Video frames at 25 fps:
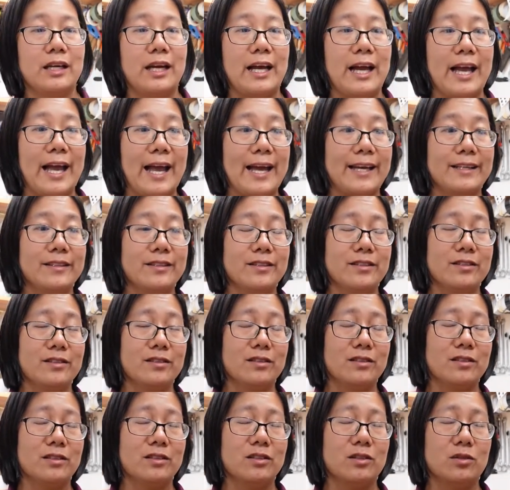And
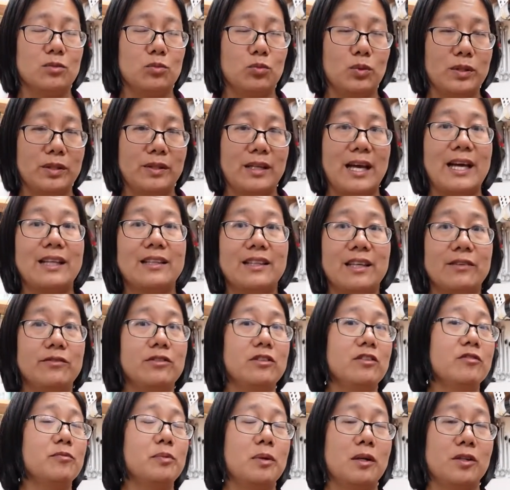with that
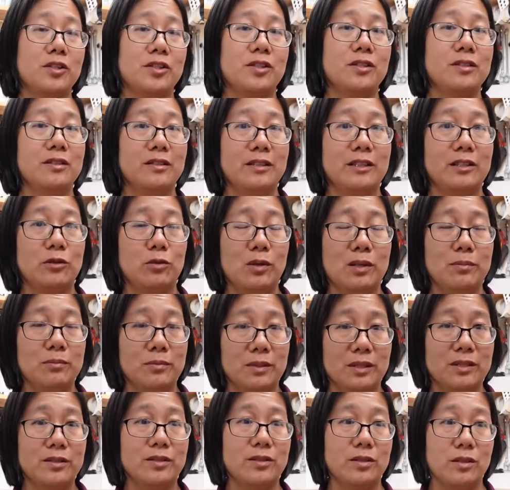level of personal
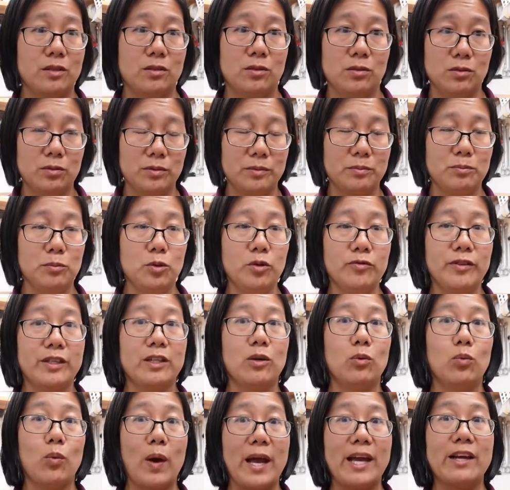equipment, so moving
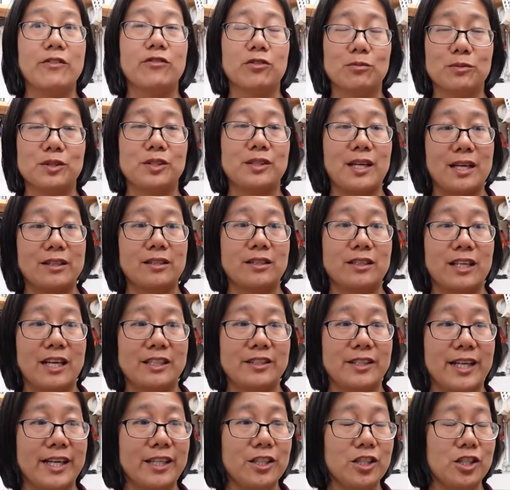away from
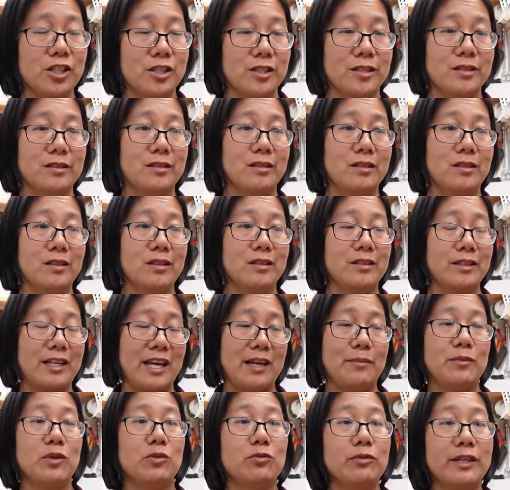standardization,
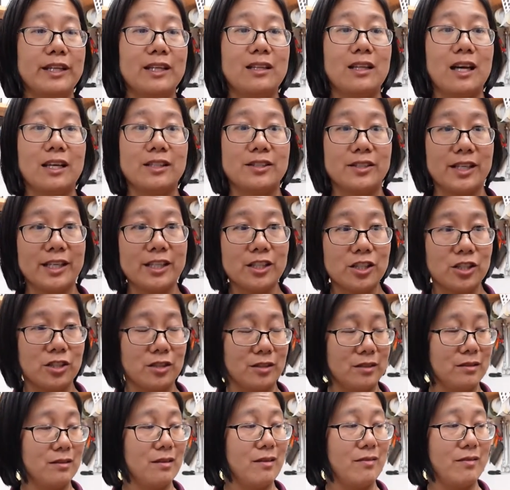came the
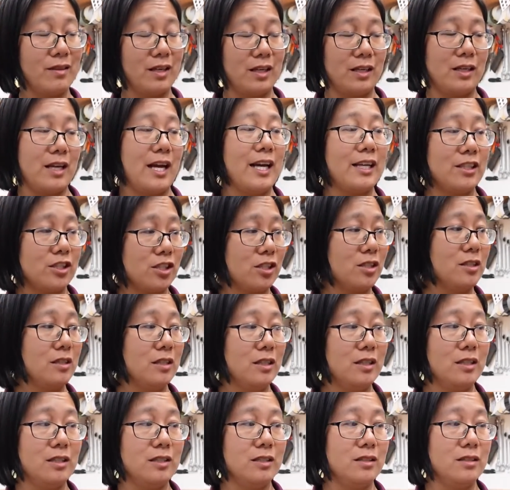realization that
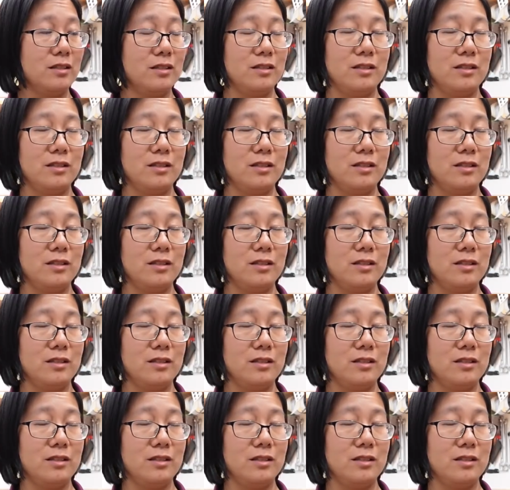actually,